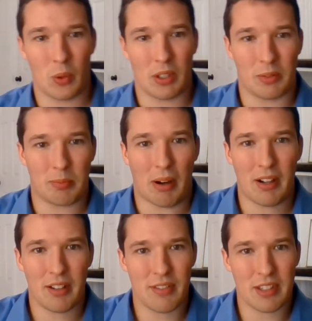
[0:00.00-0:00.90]
Well,
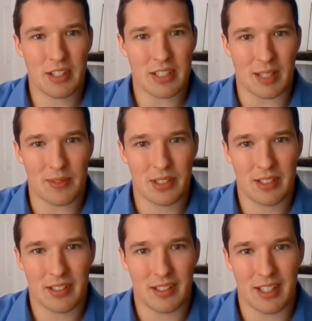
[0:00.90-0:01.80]
part of the
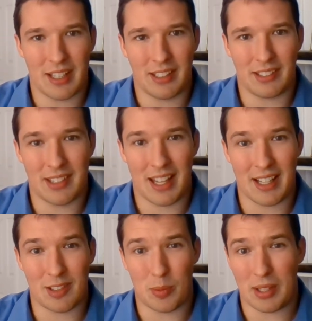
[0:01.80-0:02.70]
assumption is
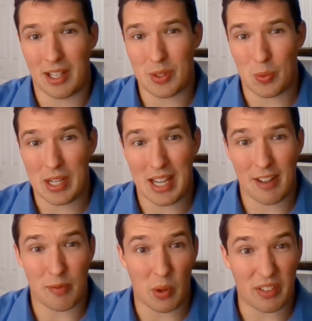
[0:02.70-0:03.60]
that it's because we
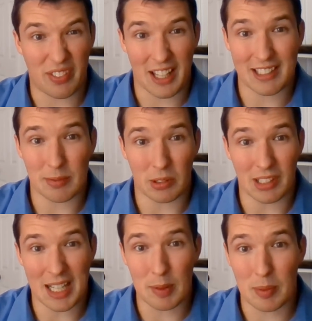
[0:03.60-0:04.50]
have more
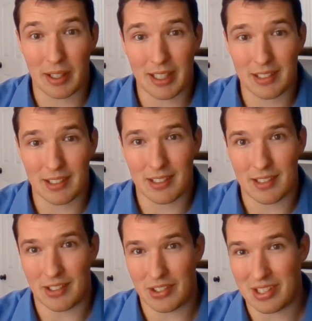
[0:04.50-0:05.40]
flexible labor markets.
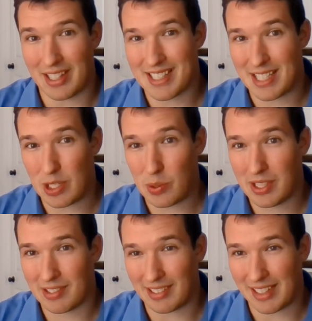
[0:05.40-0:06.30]
There's less
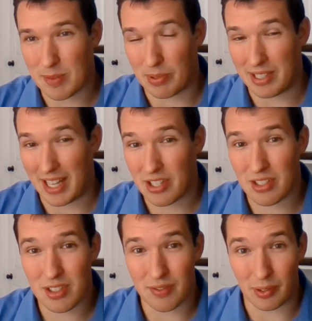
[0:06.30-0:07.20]
unions and less
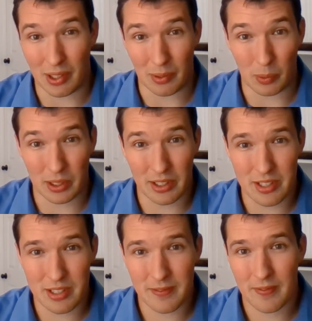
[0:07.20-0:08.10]
protections for our
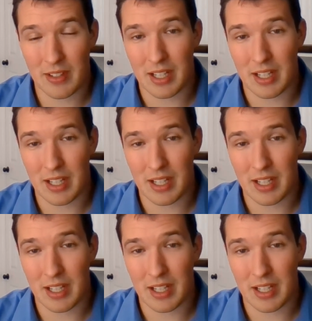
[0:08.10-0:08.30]
workers,